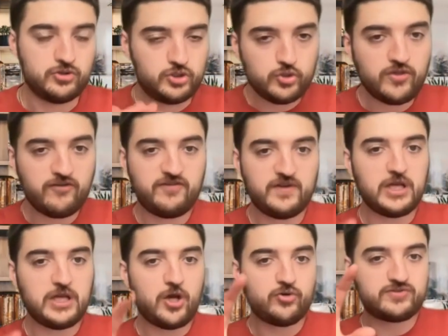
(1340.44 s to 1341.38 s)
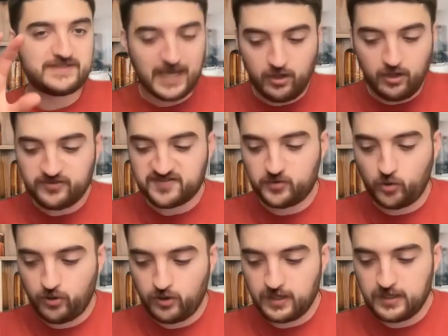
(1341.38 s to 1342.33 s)
Do the video, tell the
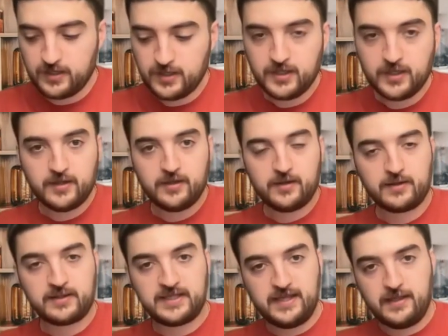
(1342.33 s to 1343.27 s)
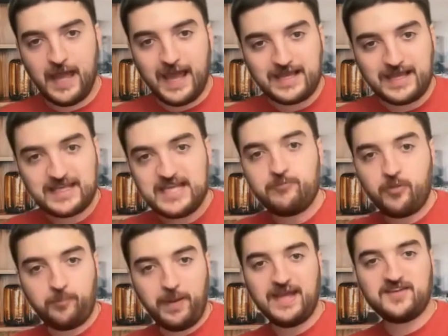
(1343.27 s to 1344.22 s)
story, and keep
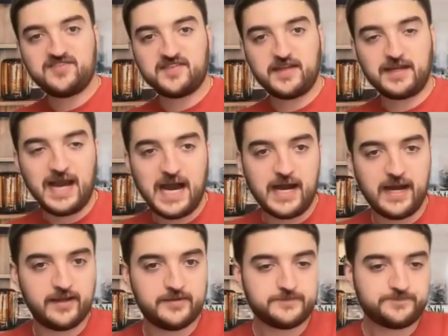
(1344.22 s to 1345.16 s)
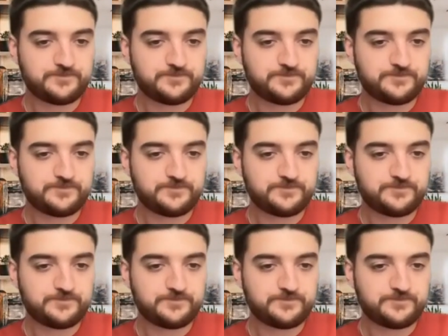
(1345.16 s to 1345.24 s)
the pacing high.